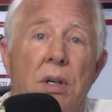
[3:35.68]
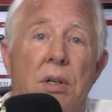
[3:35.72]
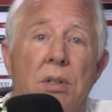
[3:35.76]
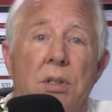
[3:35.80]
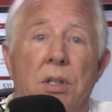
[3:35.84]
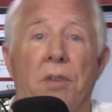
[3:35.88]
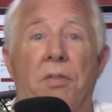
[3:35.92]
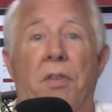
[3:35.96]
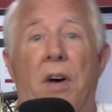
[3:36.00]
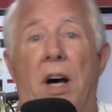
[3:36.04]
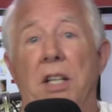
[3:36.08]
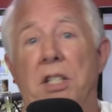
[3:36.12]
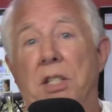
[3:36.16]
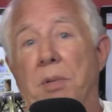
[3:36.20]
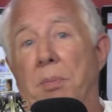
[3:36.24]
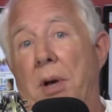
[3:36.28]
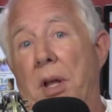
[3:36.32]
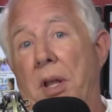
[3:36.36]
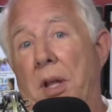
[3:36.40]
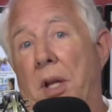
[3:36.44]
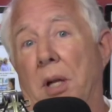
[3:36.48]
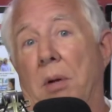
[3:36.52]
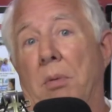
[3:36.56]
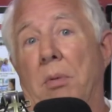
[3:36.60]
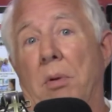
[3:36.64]
divides it
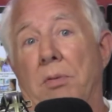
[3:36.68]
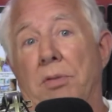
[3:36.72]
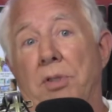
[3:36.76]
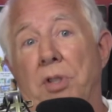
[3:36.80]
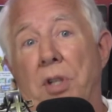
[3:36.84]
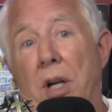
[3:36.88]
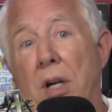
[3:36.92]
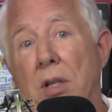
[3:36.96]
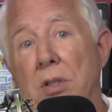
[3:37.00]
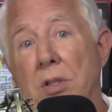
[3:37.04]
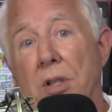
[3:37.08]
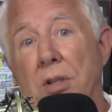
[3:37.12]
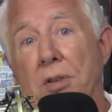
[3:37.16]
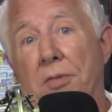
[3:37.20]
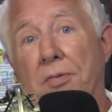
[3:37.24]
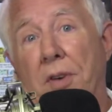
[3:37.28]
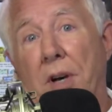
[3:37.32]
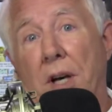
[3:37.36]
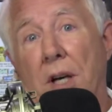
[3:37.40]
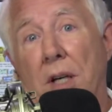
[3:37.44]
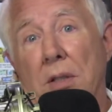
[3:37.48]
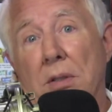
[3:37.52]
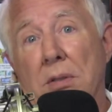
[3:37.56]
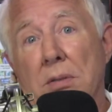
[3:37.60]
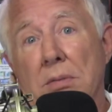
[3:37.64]
by the number of shares of the
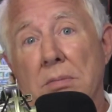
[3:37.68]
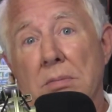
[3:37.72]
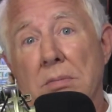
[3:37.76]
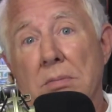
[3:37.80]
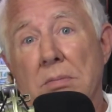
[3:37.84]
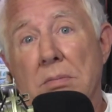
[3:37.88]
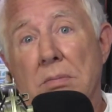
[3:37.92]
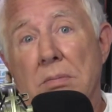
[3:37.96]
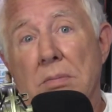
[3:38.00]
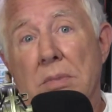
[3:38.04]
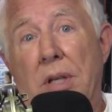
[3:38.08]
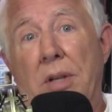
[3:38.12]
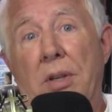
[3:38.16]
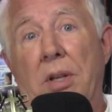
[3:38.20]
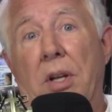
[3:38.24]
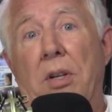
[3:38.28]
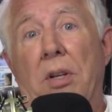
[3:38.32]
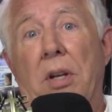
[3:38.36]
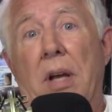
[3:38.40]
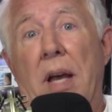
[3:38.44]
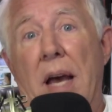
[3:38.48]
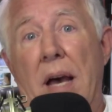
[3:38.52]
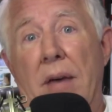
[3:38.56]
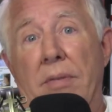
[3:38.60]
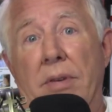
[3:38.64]
fund, and there
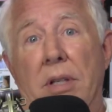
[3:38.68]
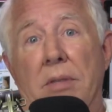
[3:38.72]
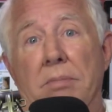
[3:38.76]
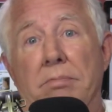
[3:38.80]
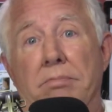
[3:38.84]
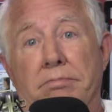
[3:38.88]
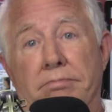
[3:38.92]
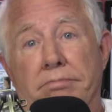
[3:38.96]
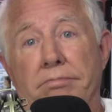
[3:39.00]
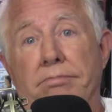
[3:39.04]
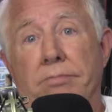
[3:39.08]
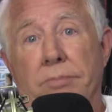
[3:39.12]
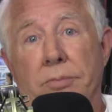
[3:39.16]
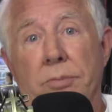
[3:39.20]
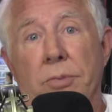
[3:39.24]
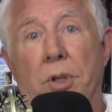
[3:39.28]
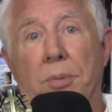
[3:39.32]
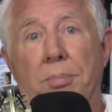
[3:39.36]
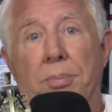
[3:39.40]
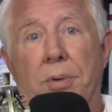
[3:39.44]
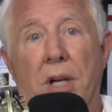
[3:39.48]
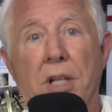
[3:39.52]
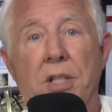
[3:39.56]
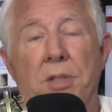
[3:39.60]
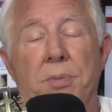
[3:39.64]
you have it, your
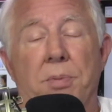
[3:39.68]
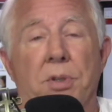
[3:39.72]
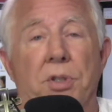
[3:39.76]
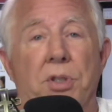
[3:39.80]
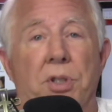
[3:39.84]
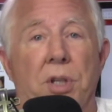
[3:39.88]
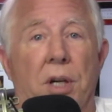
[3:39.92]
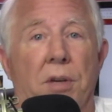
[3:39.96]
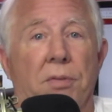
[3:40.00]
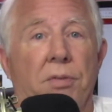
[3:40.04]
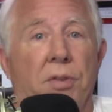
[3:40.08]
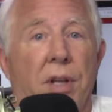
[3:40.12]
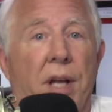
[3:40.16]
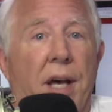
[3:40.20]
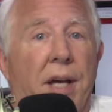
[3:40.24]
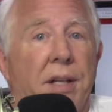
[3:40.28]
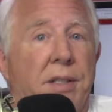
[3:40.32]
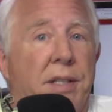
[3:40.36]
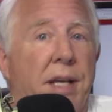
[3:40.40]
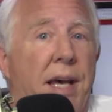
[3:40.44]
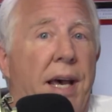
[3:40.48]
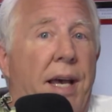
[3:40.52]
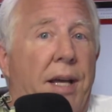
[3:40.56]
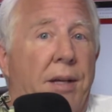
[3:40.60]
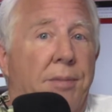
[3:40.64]
price per share for
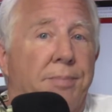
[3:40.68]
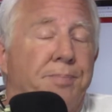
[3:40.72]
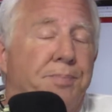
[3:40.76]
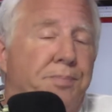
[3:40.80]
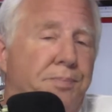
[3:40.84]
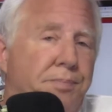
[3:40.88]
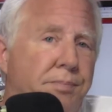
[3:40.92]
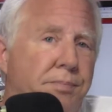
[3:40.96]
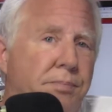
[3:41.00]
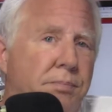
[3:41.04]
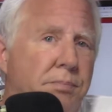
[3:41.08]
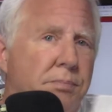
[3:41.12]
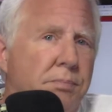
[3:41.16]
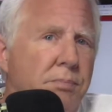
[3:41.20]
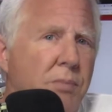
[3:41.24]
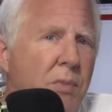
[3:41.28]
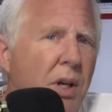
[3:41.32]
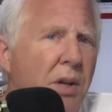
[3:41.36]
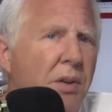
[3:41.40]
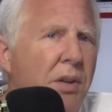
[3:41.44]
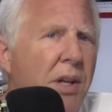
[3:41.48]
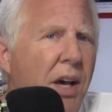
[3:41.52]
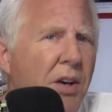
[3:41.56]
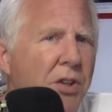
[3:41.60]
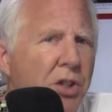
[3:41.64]
that day.
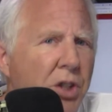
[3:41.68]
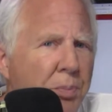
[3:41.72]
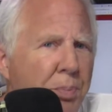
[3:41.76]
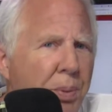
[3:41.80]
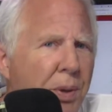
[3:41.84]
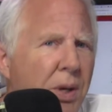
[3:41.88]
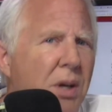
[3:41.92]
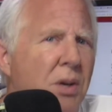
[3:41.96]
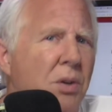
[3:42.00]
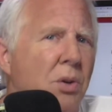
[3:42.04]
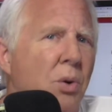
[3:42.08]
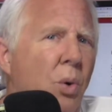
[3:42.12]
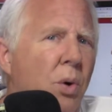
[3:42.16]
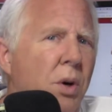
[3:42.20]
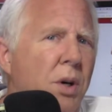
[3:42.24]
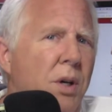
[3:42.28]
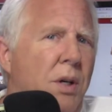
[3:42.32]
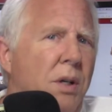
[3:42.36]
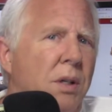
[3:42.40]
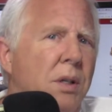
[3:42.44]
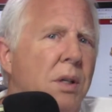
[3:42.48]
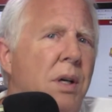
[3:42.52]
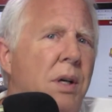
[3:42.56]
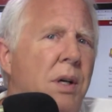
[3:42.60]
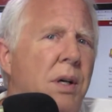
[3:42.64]
Now, you put in an
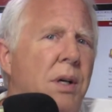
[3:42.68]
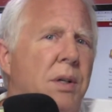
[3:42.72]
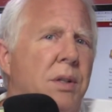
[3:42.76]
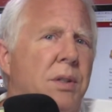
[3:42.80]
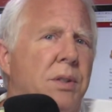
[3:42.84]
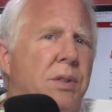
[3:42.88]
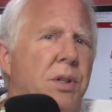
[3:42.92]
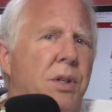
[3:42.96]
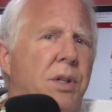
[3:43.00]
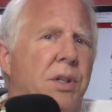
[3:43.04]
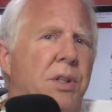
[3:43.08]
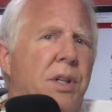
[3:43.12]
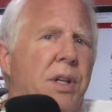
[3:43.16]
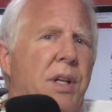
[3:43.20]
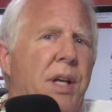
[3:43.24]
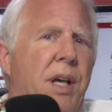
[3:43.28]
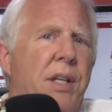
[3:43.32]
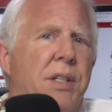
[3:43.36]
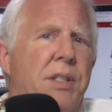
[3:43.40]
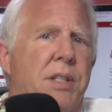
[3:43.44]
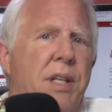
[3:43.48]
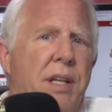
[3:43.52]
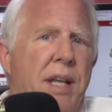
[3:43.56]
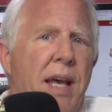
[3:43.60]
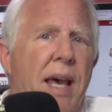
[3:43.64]
order during the
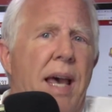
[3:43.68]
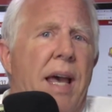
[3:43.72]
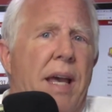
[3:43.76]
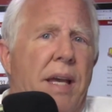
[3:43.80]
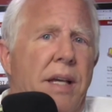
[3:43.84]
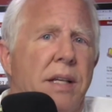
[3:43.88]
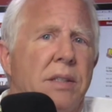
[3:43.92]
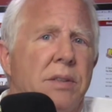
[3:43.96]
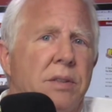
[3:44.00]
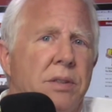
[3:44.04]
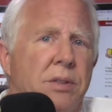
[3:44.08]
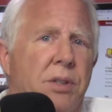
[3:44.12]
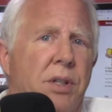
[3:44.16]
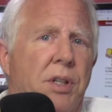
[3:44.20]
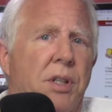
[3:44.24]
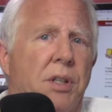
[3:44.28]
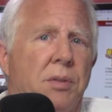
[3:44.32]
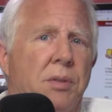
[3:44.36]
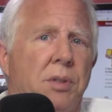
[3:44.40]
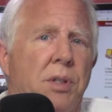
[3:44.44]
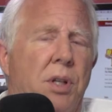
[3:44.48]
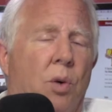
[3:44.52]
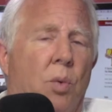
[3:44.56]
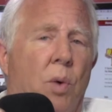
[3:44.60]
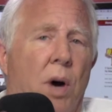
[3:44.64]
day today,
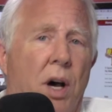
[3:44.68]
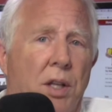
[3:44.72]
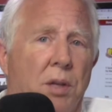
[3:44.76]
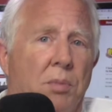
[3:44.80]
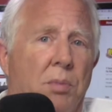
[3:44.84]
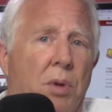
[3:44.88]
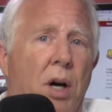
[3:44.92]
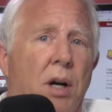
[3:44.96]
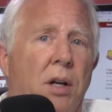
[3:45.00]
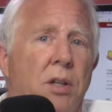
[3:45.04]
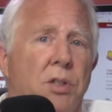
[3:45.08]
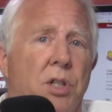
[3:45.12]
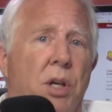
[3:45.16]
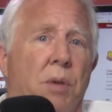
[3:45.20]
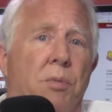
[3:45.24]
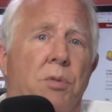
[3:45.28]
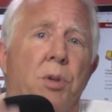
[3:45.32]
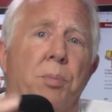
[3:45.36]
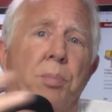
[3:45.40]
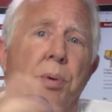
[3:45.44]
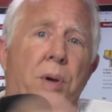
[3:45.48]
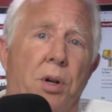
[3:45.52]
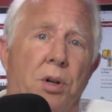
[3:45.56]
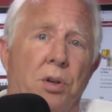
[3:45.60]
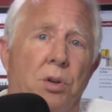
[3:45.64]
while the market's up,
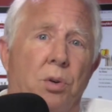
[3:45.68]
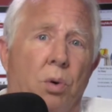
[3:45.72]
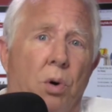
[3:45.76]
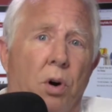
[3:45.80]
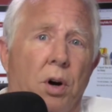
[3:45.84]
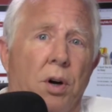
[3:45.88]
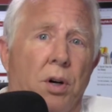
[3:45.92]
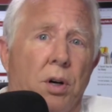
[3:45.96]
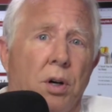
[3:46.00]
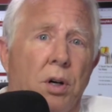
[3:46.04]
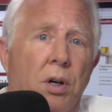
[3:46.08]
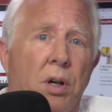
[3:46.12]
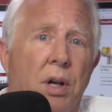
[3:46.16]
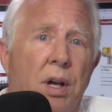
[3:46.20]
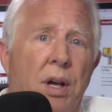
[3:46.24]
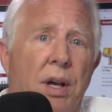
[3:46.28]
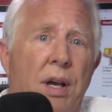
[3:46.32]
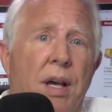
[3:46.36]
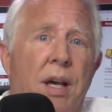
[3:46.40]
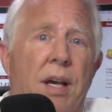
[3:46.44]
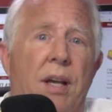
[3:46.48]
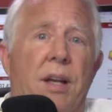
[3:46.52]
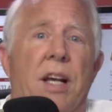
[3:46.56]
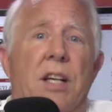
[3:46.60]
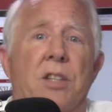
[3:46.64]
you put in your order,
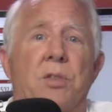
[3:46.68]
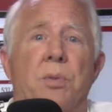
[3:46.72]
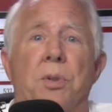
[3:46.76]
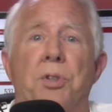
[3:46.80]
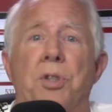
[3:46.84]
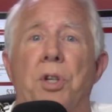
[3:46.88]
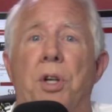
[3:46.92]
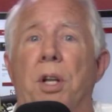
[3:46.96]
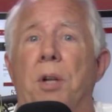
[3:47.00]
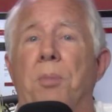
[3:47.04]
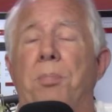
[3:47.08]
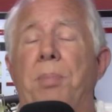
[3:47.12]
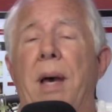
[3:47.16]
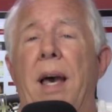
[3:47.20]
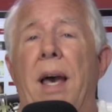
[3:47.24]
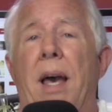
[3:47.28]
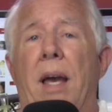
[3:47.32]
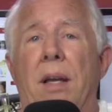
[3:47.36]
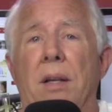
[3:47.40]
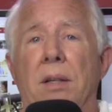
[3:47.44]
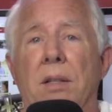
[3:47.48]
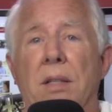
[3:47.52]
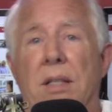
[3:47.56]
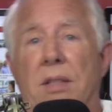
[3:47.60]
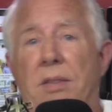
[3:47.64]
and that's what you're going to
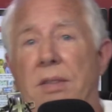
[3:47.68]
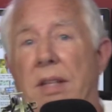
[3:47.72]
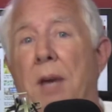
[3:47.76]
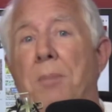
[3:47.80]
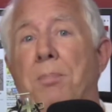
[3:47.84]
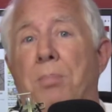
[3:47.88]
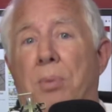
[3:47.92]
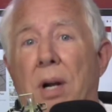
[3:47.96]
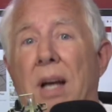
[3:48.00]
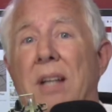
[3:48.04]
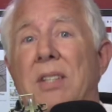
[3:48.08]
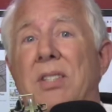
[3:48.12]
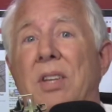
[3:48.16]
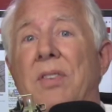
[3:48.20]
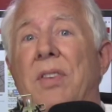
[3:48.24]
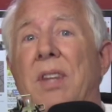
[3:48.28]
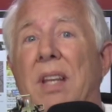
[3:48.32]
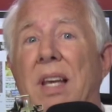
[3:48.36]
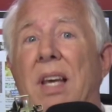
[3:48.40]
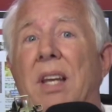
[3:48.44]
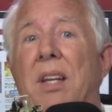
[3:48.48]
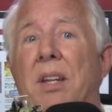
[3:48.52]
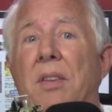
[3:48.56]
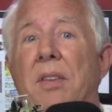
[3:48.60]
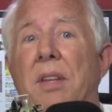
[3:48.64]
pay, that price at
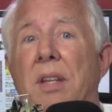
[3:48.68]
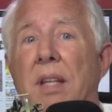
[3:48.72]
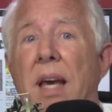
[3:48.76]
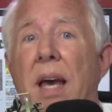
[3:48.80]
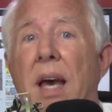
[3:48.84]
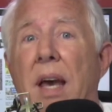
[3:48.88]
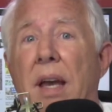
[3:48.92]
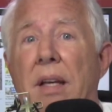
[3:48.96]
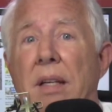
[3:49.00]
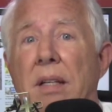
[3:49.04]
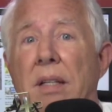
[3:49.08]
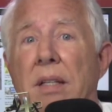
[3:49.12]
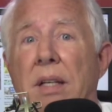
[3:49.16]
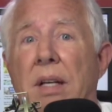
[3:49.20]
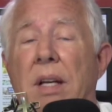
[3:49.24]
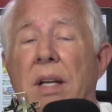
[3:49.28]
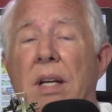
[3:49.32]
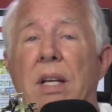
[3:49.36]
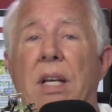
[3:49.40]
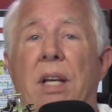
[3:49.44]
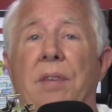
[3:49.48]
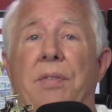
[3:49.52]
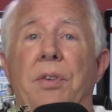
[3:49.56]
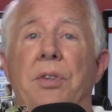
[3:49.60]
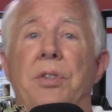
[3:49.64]
the end of the day.
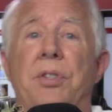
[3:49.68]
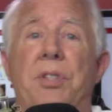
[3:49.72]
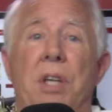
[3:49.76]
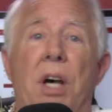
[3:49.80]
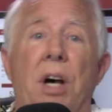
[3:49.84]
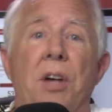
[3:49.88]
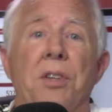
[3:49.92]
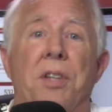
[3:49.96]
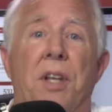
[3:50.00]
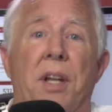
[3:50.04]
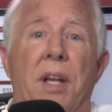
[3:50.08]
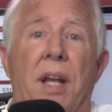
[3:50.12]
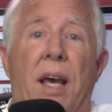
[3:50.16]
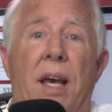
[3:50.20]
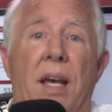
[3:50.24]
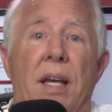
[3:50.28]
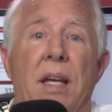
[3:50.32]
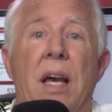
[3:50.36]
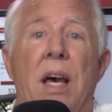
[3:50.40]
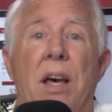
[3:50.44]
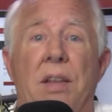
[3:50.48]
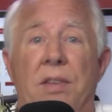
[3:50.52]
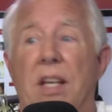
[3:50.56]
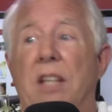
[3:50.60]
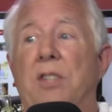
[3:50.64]
If you sell
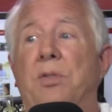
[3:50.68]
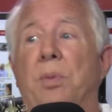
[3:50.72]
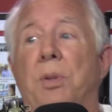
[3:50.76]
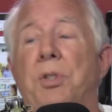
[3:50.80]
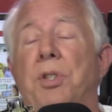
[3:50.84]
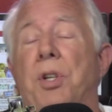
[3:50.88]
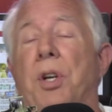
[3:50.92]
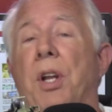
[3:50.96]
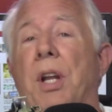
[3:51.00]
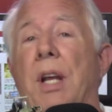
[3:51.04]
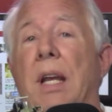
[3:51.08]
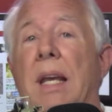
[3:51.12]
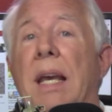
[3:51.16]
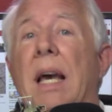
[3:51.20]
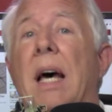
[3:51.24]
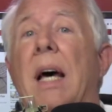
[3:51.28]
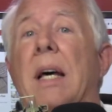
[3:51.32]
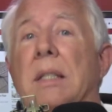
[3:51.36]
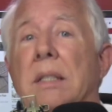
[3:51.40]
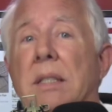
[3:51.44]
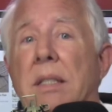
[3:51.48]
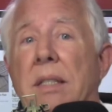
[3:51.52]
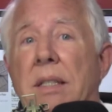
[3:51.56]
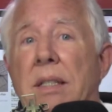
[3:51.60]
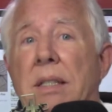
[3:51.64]
today, that's what you're going to
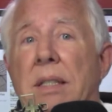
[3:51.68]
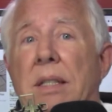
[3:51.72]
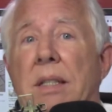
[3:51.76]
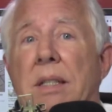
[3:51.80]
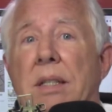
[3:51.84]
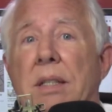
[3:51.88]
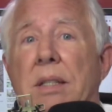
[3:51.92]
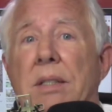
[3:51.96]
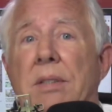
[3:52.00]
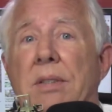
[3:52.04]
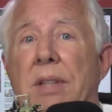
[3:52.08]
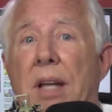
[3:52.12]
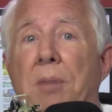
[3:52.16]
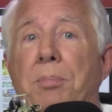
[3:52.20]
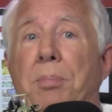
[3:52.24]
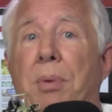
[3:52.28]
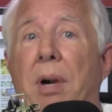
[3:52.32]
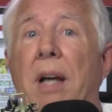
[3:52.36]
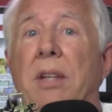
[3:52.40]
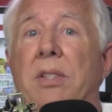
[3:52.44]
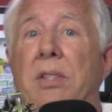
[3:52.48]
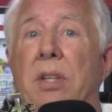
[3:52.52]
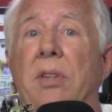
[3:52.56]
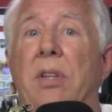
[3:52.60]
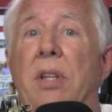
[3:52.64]
get, that
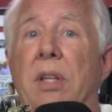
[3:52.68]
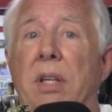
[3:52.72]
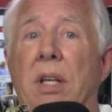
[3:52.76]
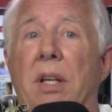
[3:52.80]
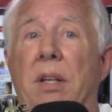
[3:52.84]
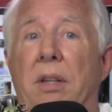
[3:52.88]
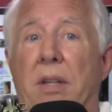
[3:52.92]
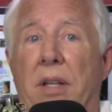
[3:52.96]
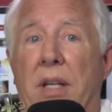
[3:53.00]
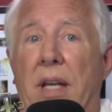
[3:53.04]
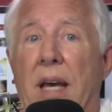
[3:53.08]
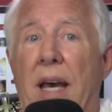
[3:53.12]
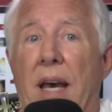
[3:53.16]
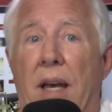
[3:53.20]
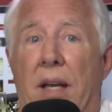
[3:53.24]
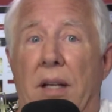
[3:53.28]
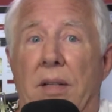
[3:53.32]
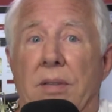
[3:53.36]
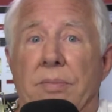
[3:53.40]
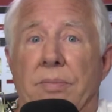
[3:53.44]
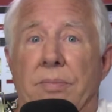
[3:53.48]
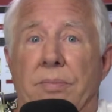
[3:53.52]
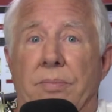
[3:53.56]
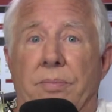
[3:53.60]
price at the end of the day.